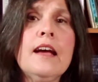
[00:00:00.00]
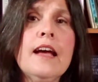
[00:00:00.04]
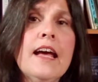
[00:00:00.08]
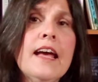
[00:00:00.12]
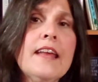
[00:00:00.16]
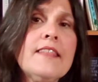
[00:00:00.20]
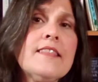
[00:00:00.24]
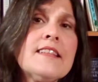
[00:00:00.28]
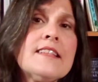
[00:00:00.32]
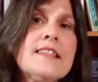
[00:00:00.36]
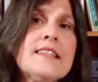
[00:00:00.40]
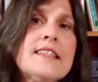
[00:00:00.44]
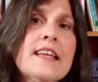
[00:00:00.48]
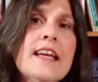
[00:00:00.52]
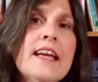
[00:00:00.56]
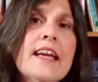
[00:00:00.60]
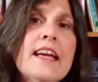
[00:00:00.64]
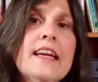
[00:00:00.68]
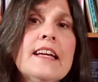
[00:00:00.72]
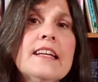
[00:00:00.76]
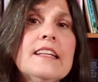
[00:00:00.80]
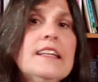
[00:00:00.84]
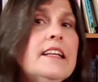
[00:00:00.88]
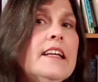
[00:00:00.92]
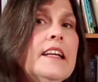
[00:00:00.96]
and the
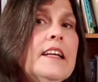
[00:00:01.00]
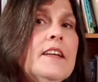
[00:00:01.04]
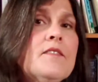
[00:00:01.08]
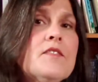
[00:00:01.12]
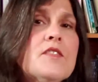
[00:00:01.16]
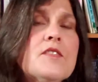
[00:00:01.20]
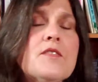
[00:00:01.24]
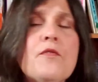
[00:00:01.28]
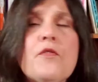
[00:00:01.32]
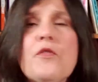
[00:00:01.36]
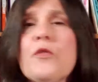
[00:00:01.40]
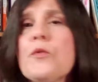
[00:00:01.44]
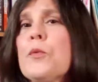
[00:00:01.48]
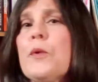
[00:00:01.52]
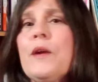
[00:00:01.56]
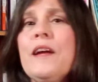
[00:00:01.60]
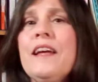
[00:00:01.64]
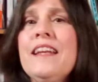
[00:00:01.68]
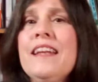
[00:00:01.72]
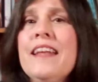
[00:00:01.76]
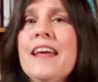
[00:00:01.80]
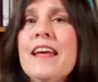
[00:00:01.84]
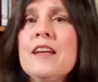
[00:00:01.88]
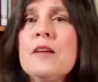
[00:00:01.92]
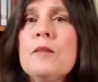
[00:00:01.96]
saying, "leaves of
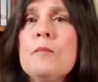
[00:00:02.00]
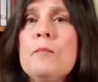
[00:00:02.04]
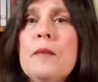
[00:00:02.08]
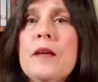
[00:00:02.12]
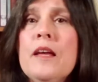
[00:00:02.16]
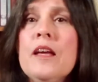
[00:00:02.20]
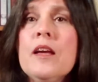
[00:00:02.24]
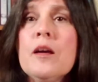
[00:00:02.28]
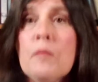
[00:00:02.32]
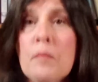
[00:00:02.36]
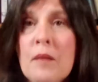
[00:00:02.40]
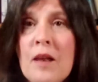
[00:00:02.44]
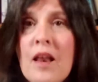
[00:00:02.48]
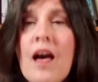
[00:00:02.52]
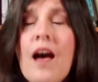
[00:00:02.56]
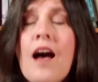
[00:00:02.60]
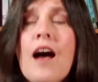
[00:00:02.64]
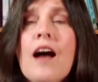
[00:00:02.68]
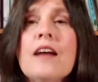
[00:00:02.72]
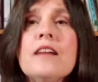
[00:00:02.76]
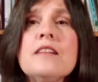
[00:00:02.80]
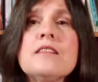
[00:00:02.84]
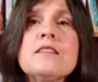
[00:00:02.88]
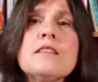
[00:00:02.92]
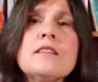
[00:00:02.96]
3, let it be,"
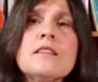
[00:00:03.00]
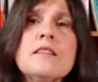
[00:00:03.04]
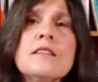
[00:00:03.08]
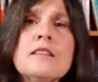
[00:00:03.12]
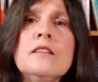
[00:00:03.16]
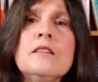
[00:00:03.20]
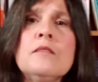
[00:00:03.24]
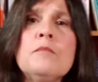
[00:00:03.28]
applies.